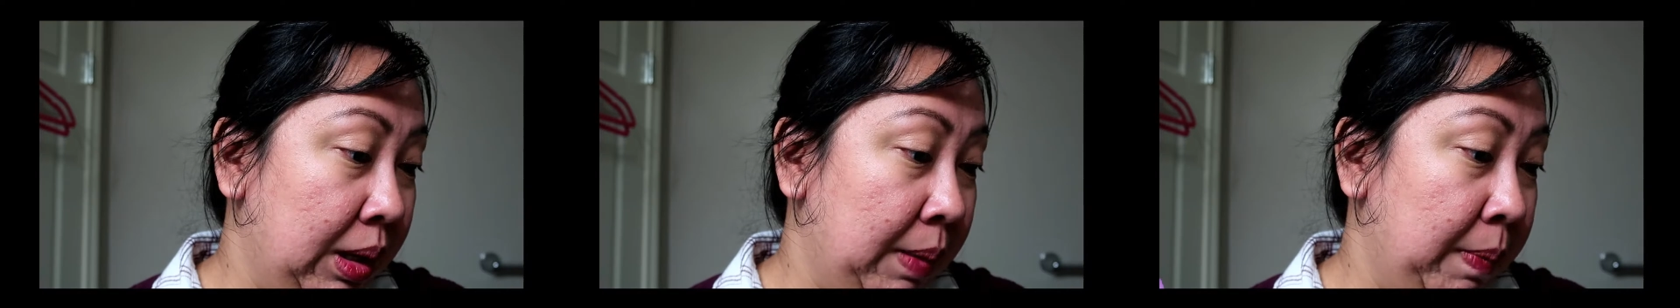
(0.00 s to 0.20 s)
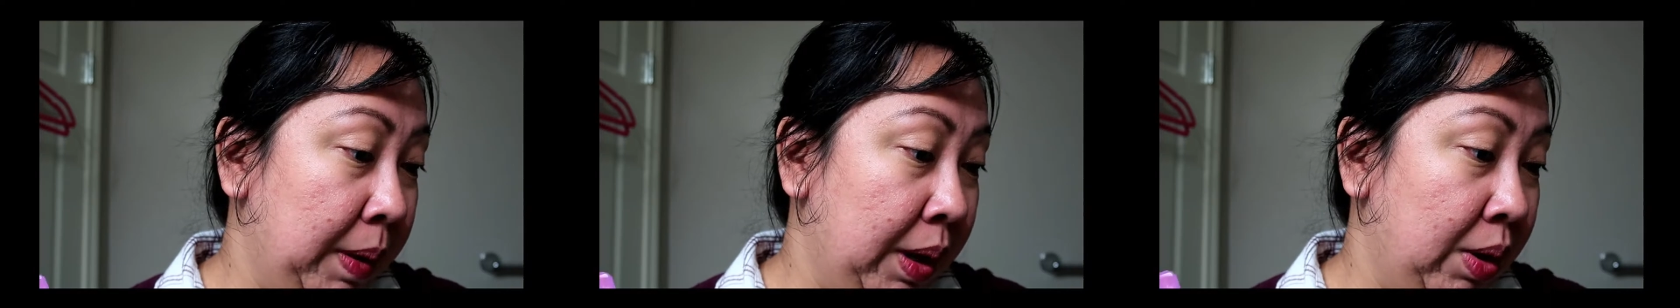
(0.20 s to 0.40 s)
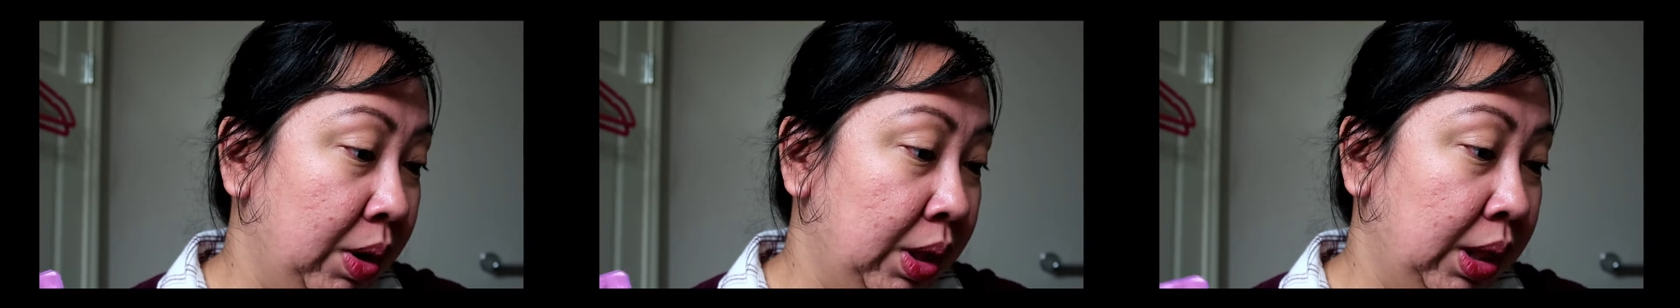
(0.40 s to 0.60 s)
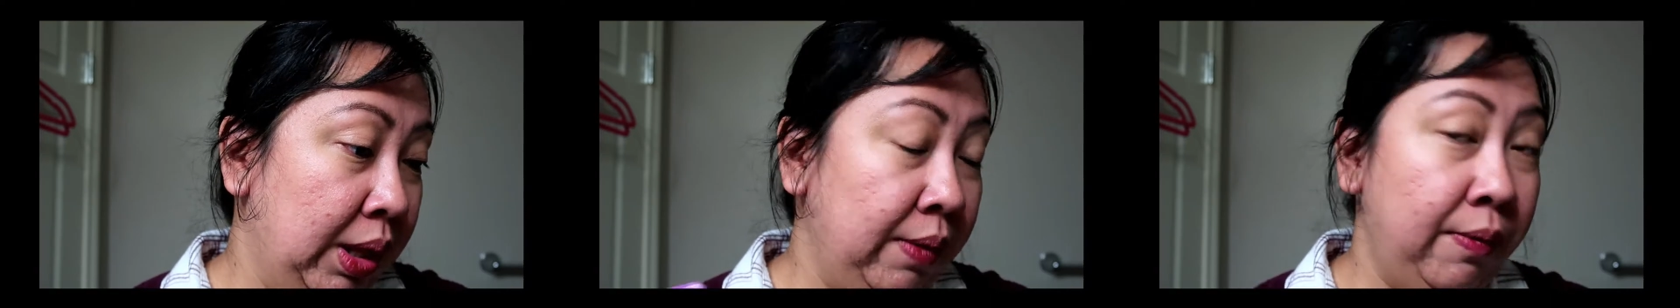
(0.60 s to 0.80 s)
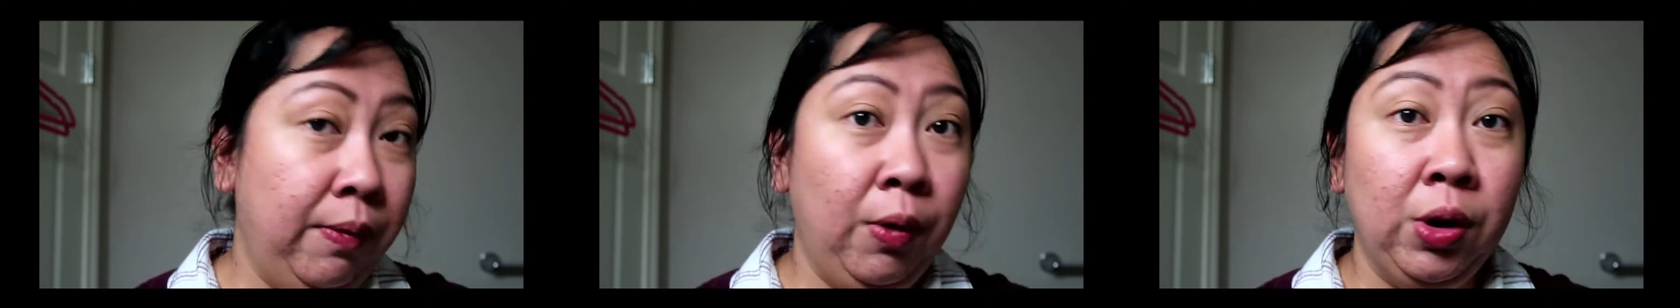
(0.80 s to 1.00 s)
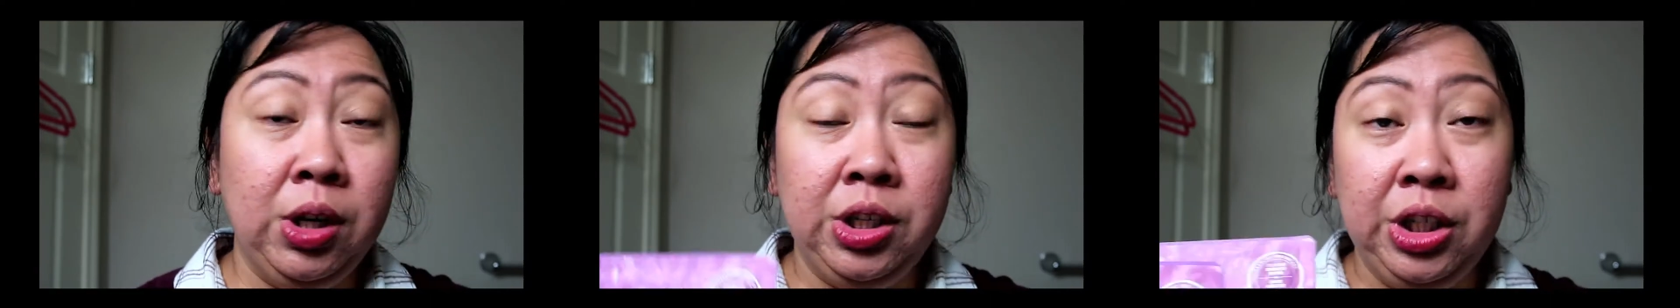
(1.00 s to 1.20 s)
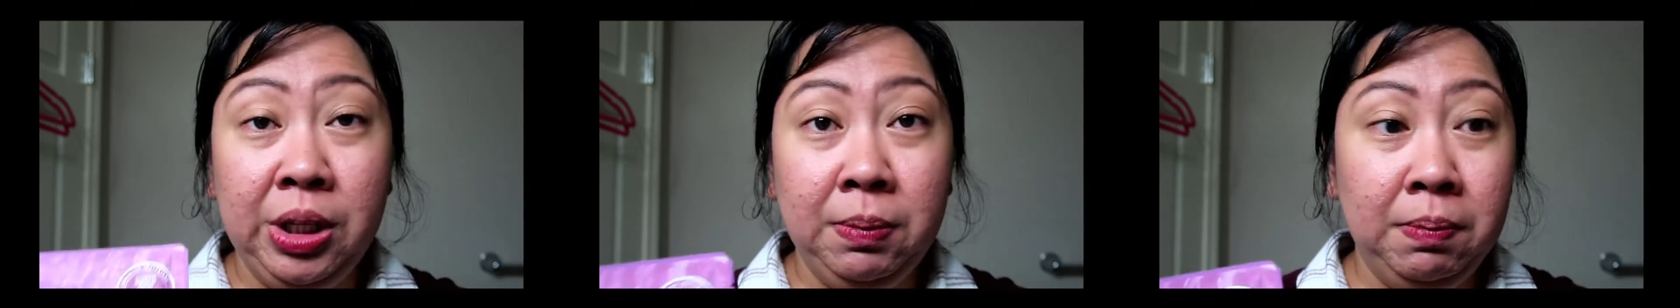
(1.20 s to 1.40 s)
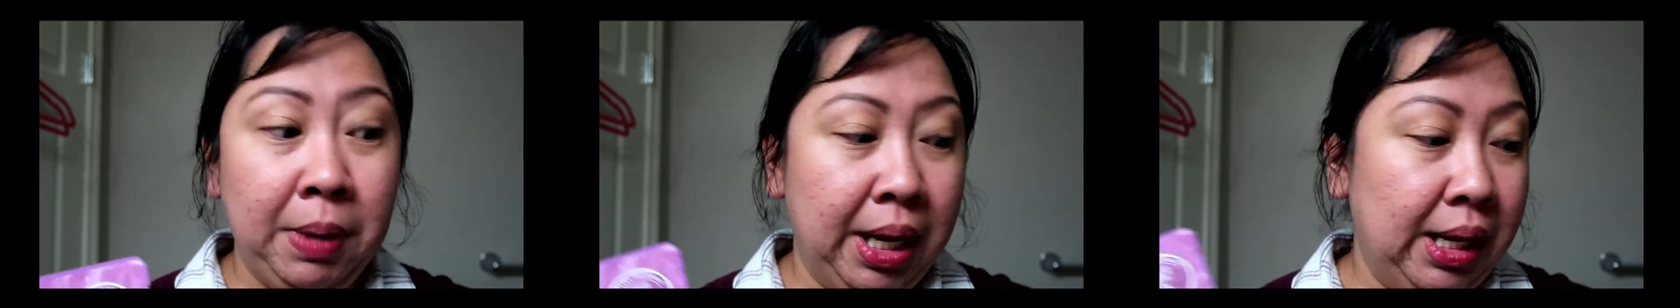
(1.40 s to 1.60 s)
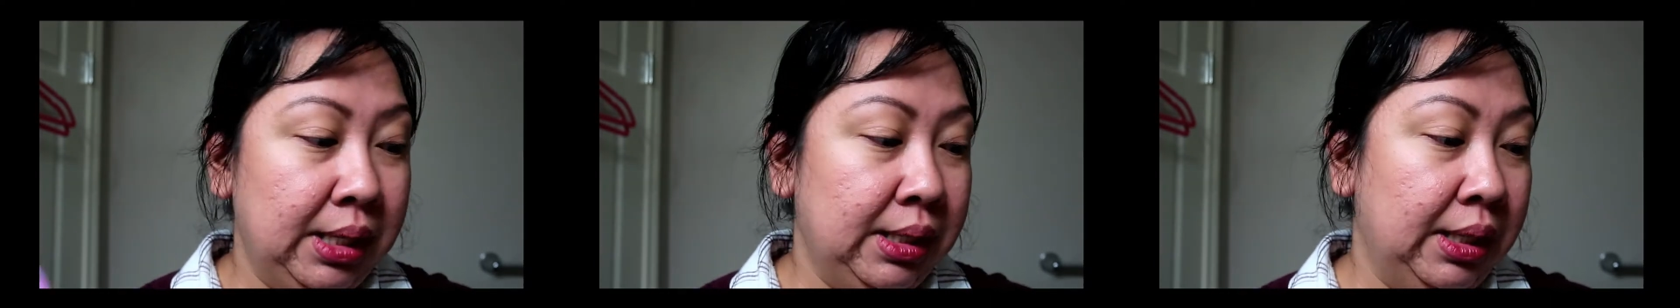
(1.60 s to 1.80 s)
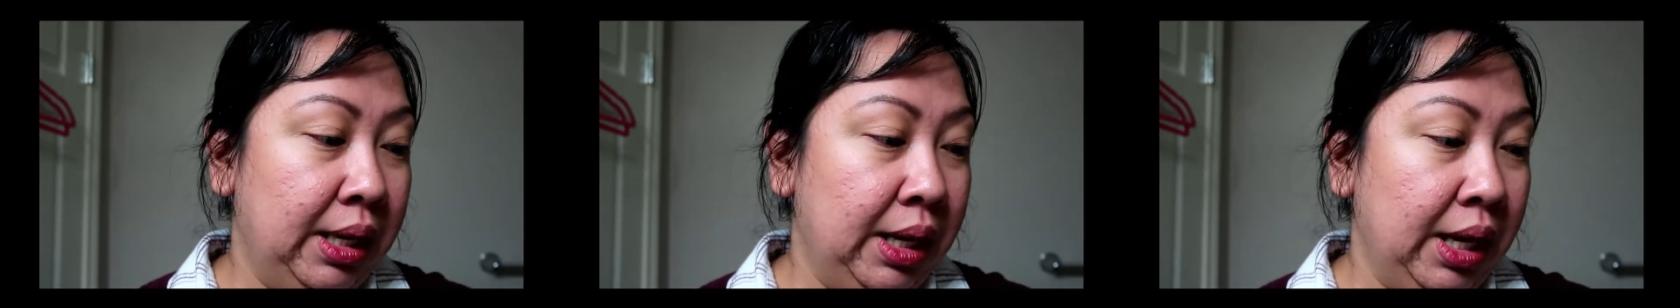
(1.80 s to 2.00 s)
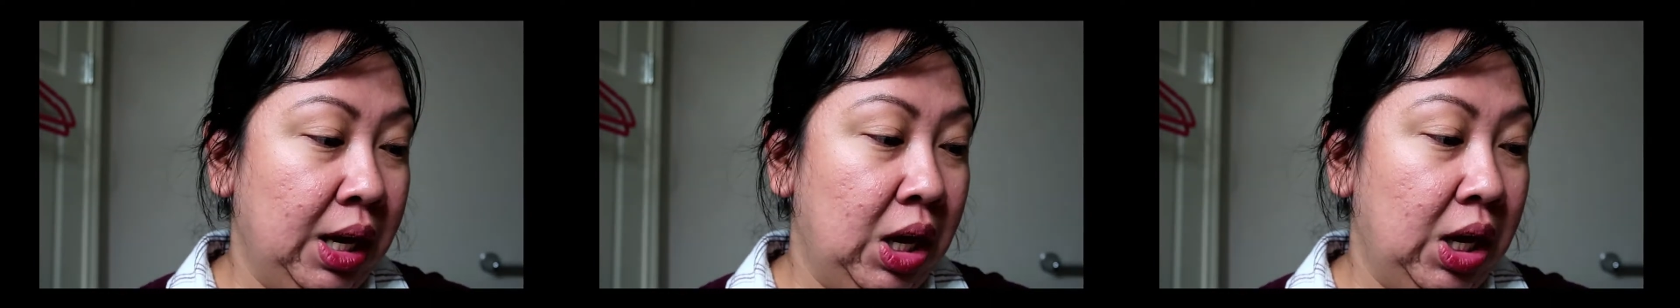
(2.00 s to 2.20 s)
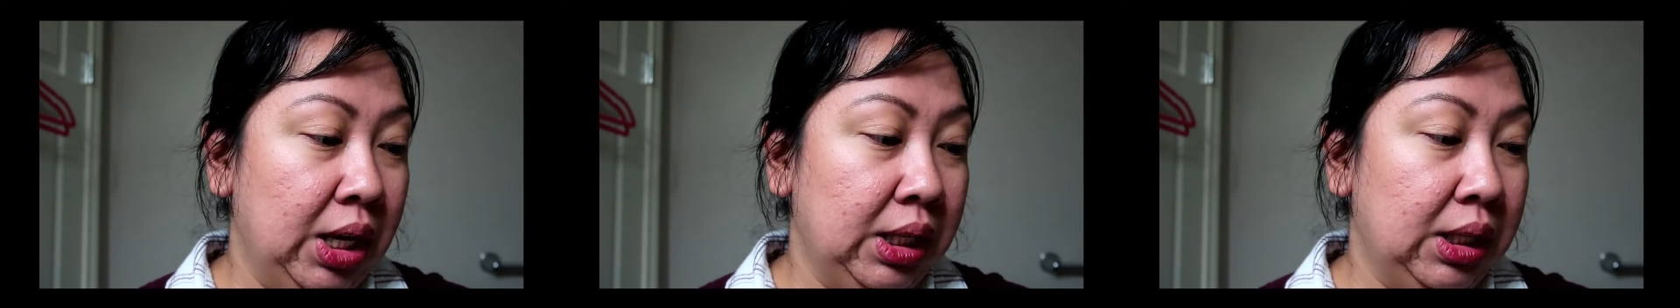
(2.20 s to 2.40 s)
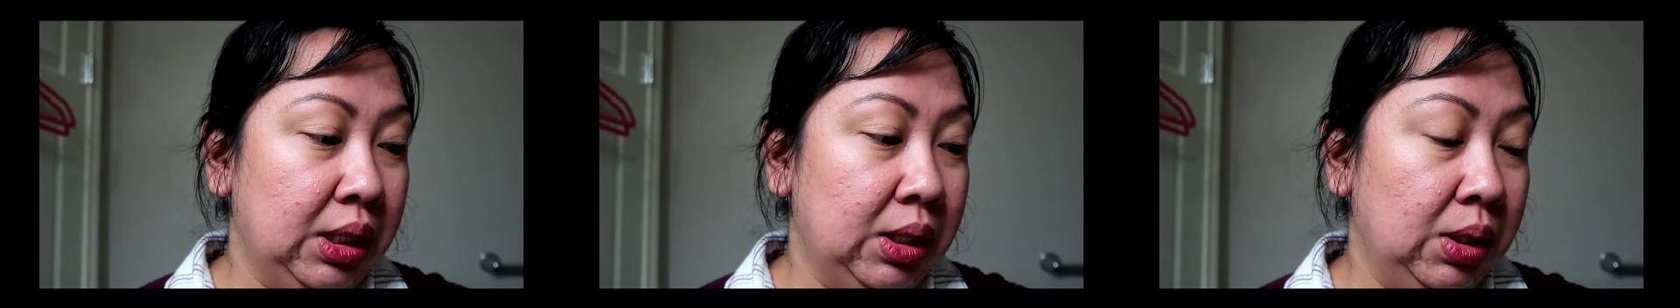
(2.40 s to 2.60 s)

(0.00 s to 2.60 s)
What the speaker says: apparently for the sheet mask that I got.